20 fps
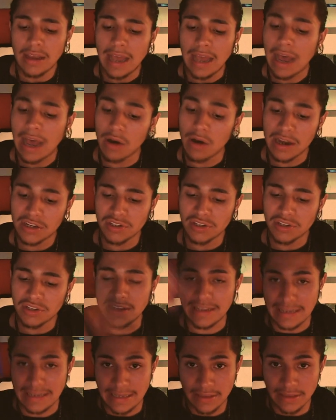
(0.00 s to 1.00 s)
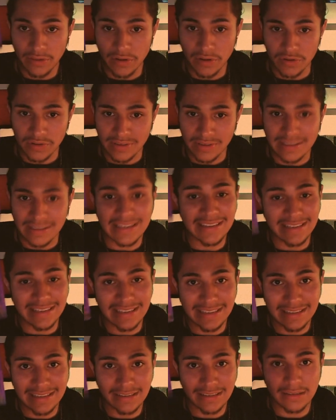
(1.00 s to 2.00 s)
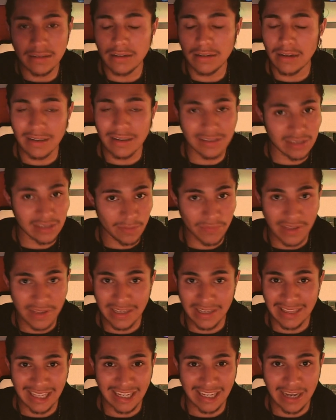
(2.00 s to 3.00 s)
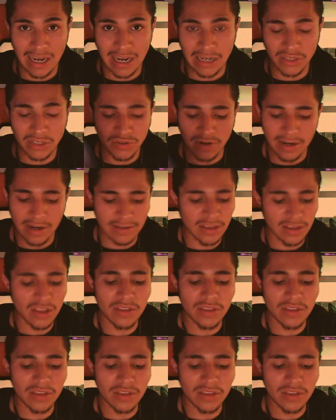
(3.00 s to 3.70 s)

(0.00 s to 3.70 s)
Oh, actually, ethos. This is something in the contract.